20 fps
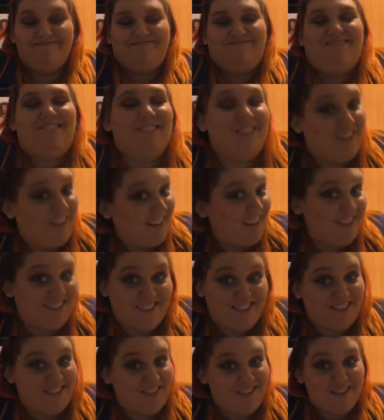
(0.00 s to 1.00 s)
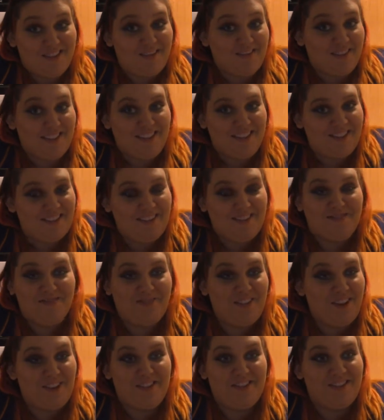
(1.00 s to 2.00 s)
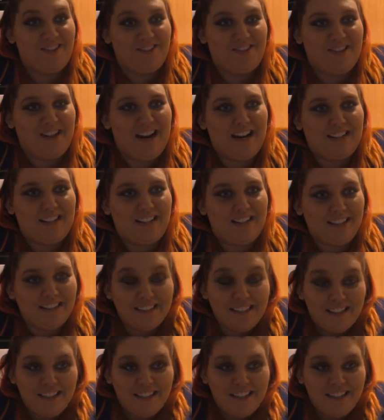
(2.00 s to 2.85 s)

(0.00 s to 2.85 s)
sorry, I just saw something very distracting.